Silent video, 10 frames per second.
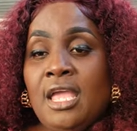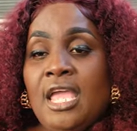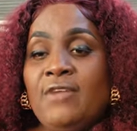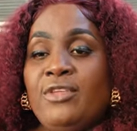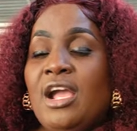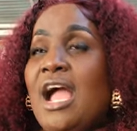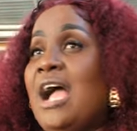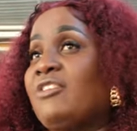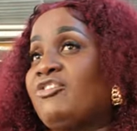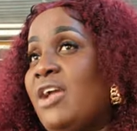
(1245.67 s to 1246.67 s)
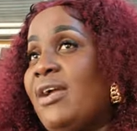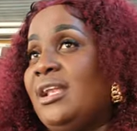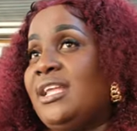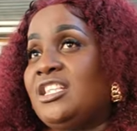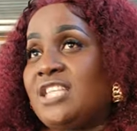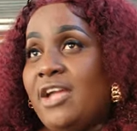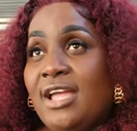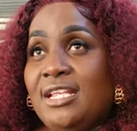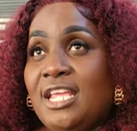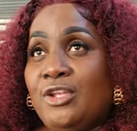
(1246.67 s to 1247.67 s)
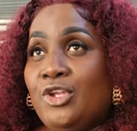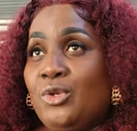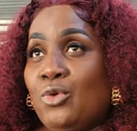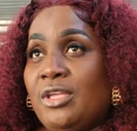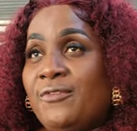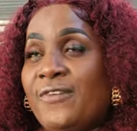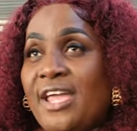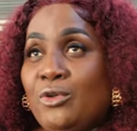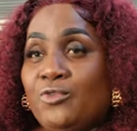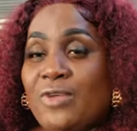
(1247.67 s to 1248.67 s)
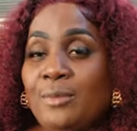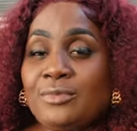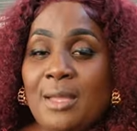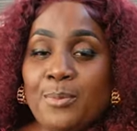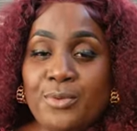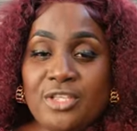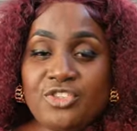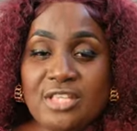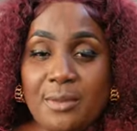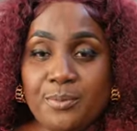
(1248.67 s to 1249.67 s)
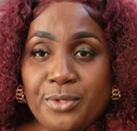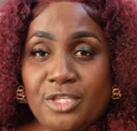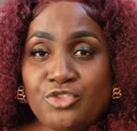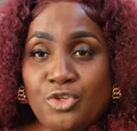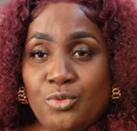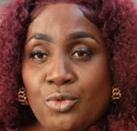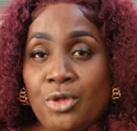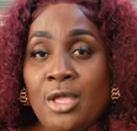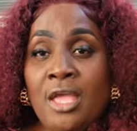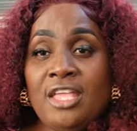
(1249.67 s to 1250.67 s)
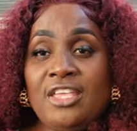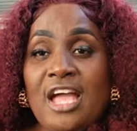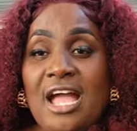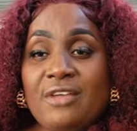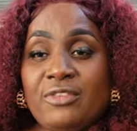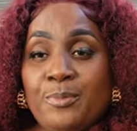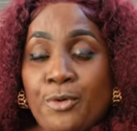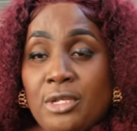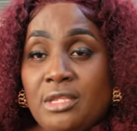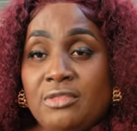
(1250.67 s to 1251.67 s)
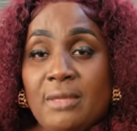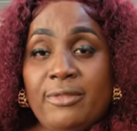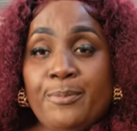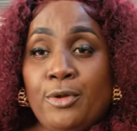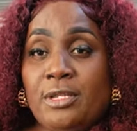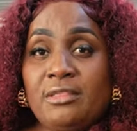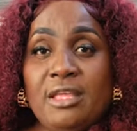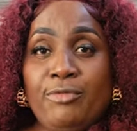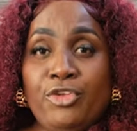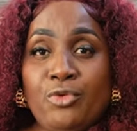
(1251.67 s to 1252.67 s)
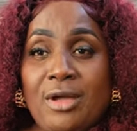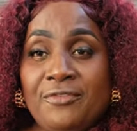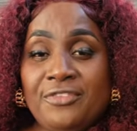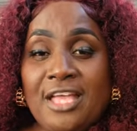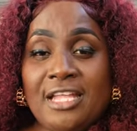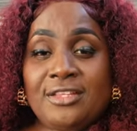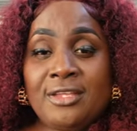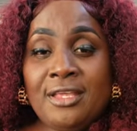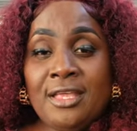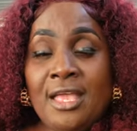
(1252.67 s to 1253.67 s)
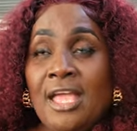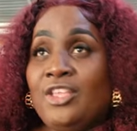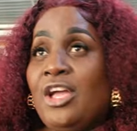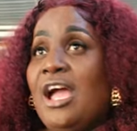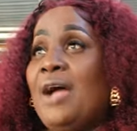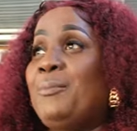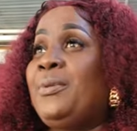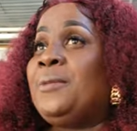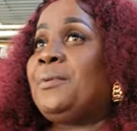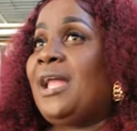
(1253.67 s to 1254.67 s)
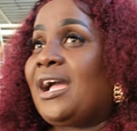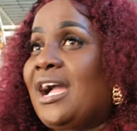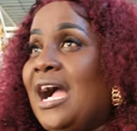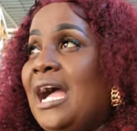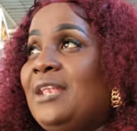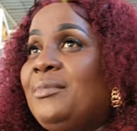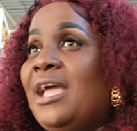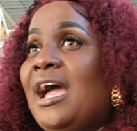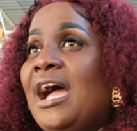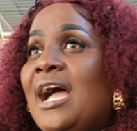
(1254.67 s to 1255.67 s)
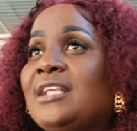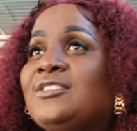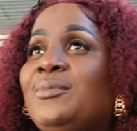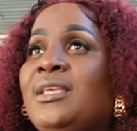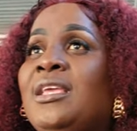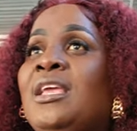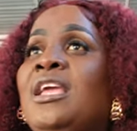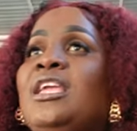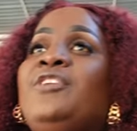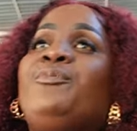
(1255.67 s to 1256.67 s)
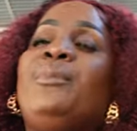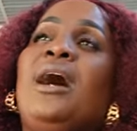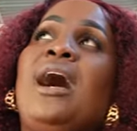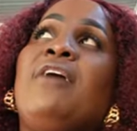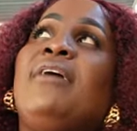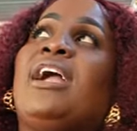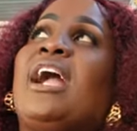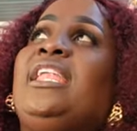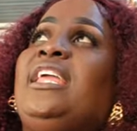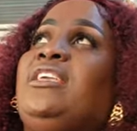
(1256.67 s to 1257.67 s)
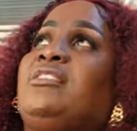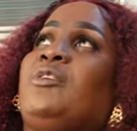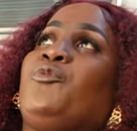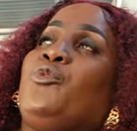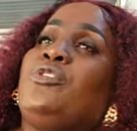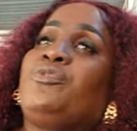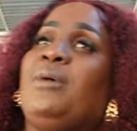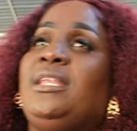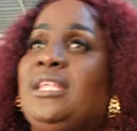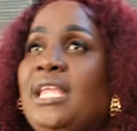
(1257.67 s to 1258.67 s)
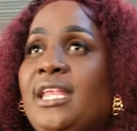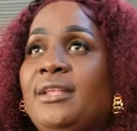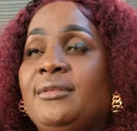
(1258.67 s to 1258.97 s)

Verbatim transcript: If you ask Jarrett and Jarrett Lane don't know. You find out from top range, top range don't know. You ask the police, them the police, them don't know after that. You, and people are call me and ask me if my alright, because you say force my dead.